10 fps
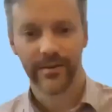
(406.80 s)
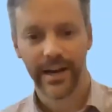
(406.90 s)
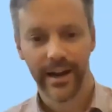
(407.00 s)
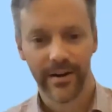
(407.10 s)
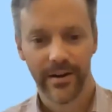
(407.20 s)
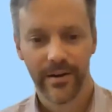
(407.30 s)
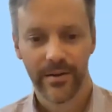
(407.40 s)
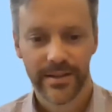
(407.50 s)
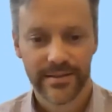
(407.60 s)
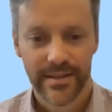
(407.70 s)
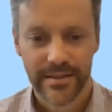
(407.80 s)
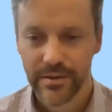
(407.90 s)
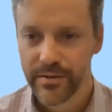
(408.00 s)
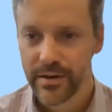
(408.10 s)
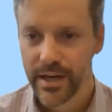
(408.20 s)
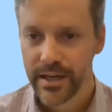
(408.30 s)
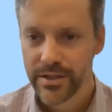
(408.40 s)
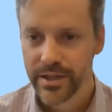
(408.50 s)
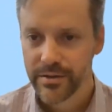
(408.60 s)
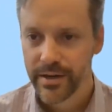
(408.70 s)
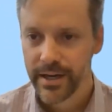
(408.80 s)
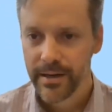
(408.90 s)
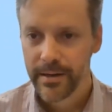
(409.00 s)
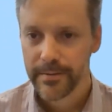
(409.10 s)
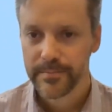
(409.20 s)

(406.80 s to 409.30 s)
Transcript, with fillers: green arrow The uh, share screen.